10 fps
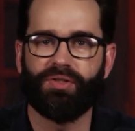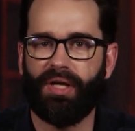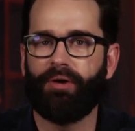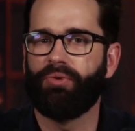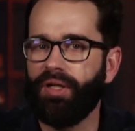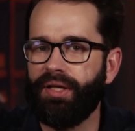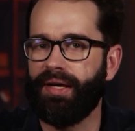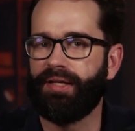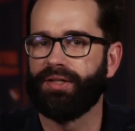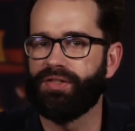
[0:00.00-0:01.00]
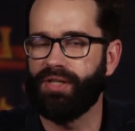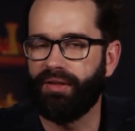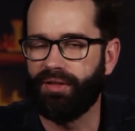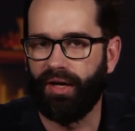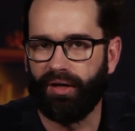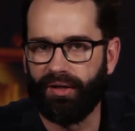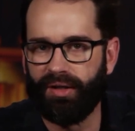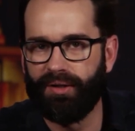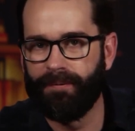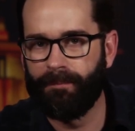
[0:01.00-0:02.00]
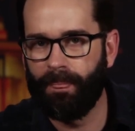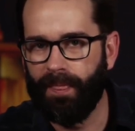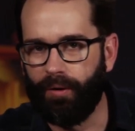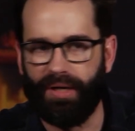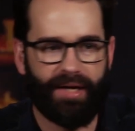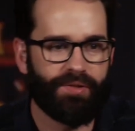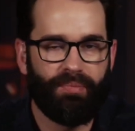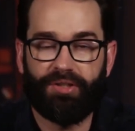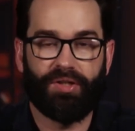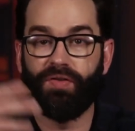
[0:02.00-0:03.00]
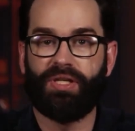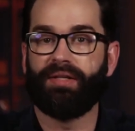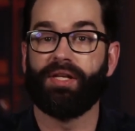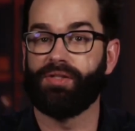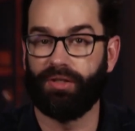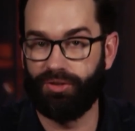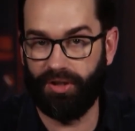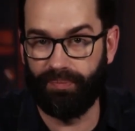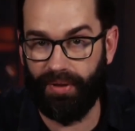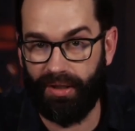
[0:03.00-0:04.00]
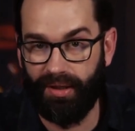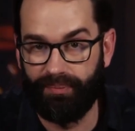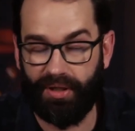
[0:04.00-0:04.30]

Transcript: There's not really any consent there, or not as much consent as there should be